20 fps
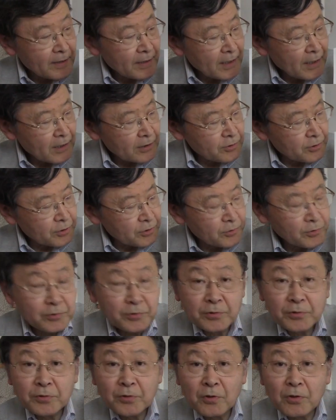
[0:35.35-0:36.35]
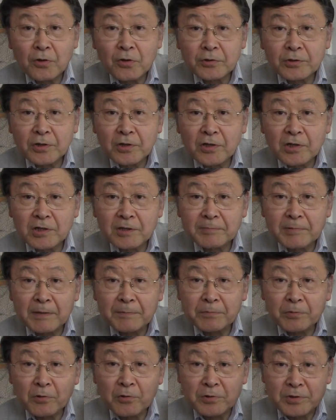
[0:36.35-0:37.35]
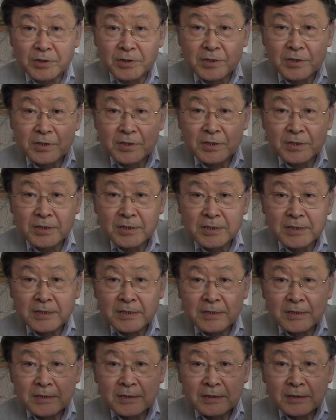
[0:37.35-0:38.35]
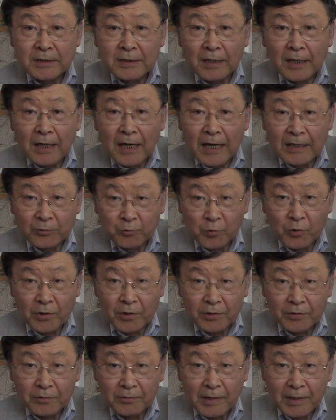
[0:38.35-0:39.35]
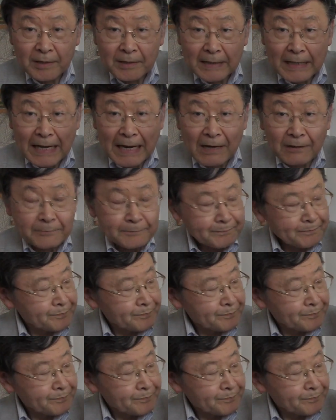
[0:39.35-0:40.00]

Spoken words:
there are two alternative approaches at work right now.